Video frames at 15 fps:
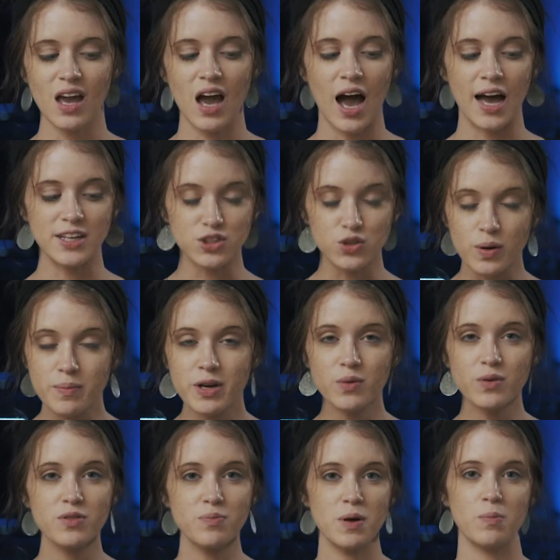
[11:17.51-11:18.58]
I enjoy being
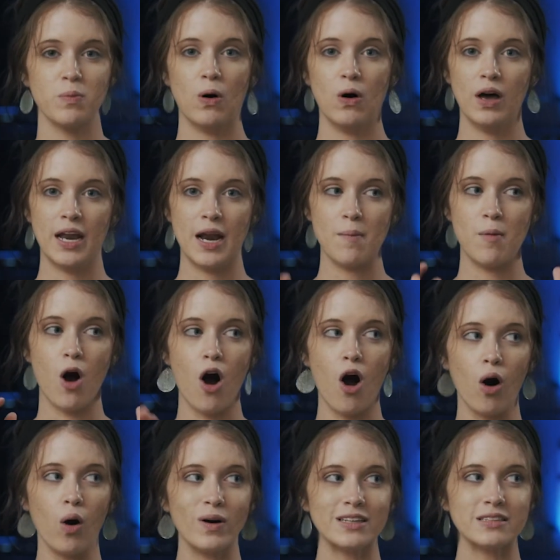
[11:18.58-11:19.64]
with people, and I'm
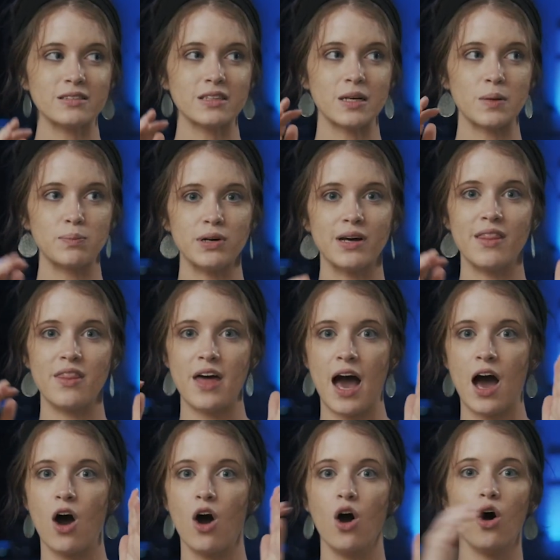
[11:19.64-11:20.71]
always gonna put
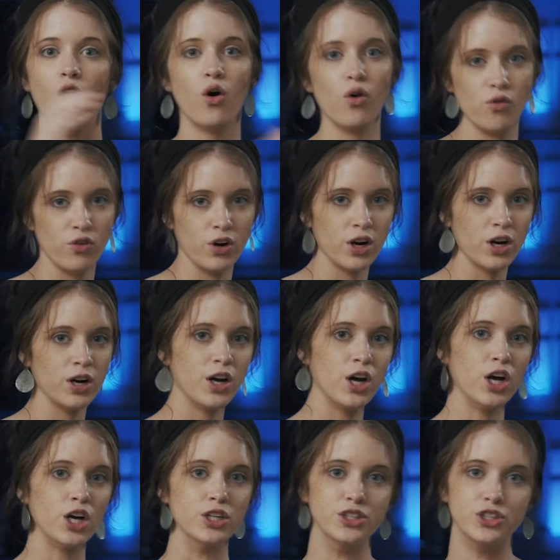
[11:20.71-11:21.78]
that over
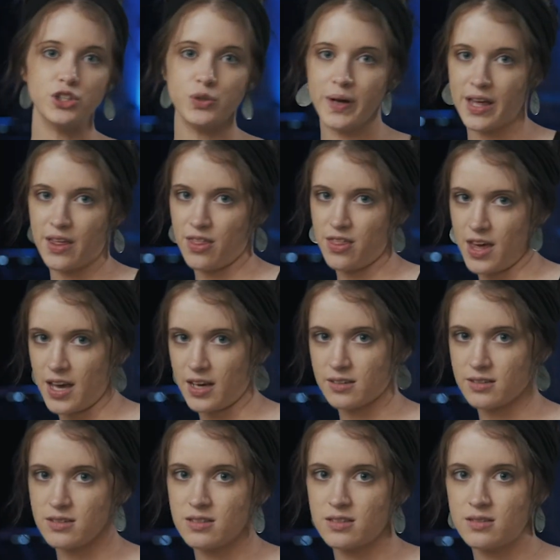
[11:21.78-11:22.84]
doing
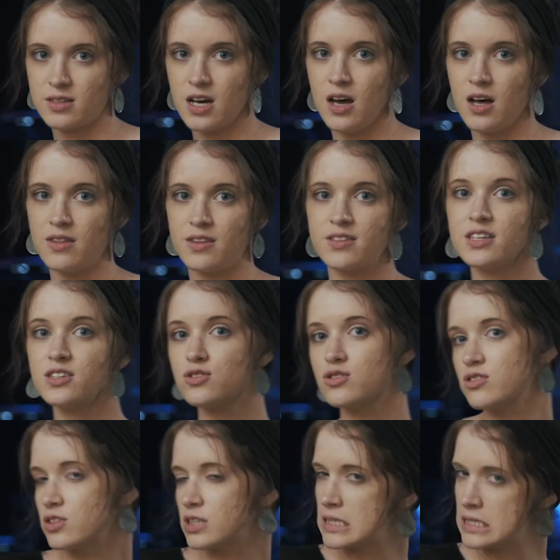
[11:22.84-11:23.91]
things. The things will
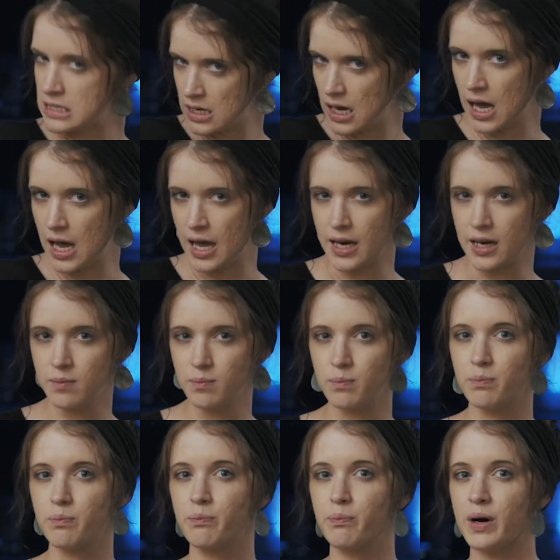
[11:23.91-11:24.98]
still get done,
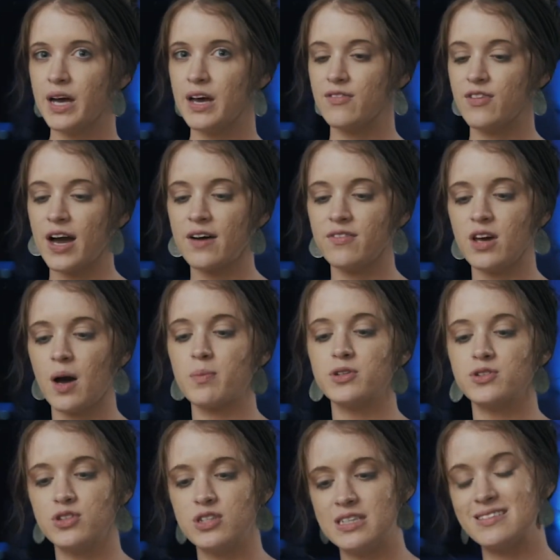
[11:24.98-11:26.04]
but if I have the
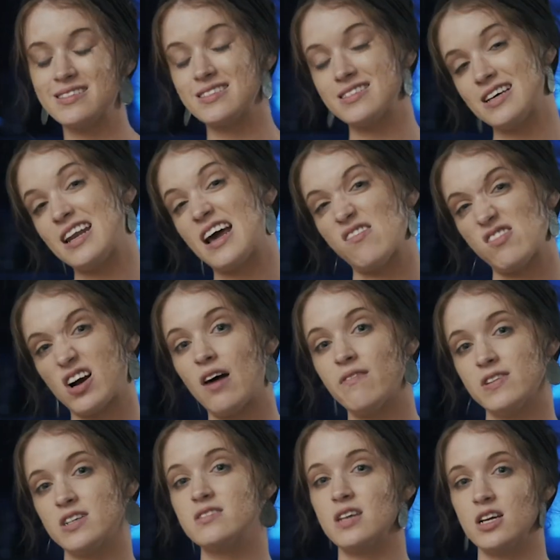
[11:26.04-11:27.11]
opportunity to sit and have a
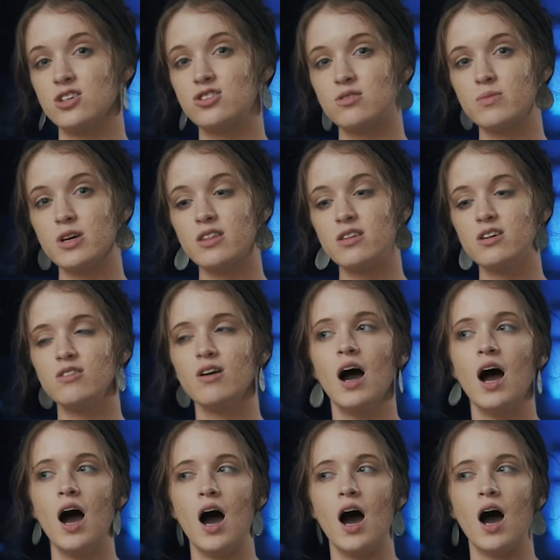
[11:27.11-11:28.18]
conversation with you,
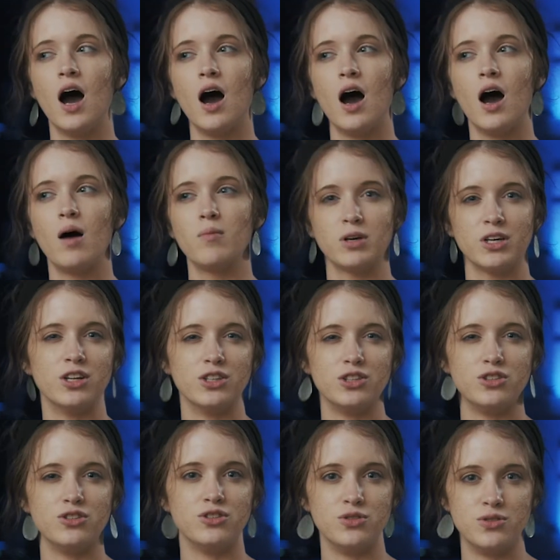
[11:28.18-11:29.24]
I'm gonna
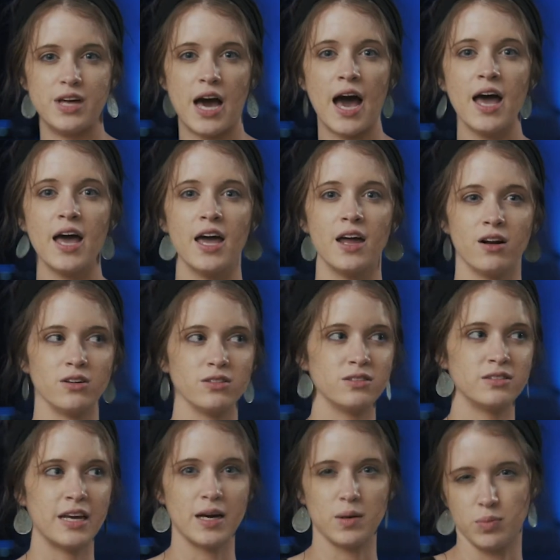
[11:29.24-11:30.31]
do that, and I'll
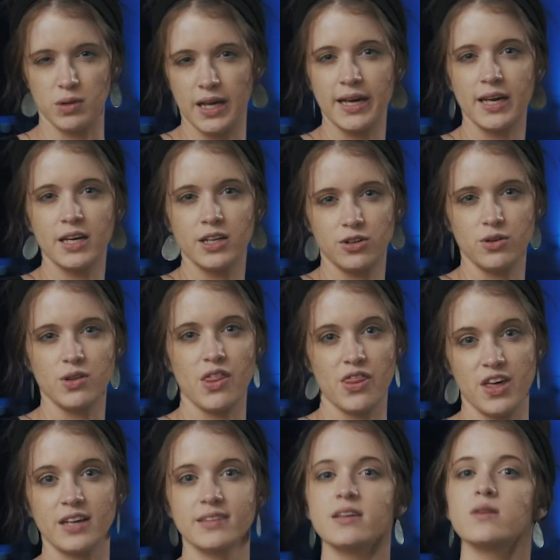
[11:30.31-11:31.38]
stay up late and do the
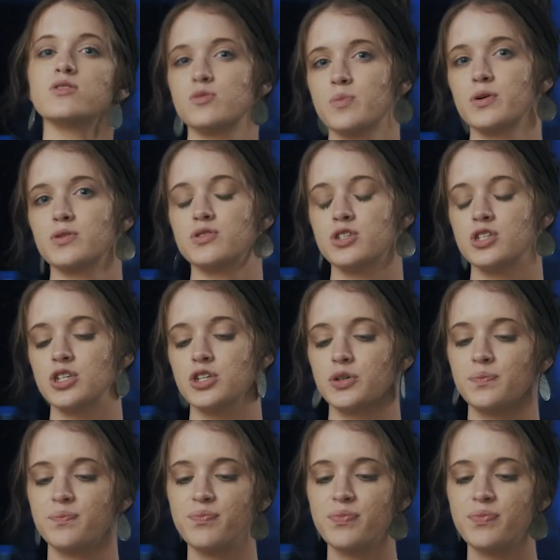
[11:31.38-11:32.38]
things I was supposed to do.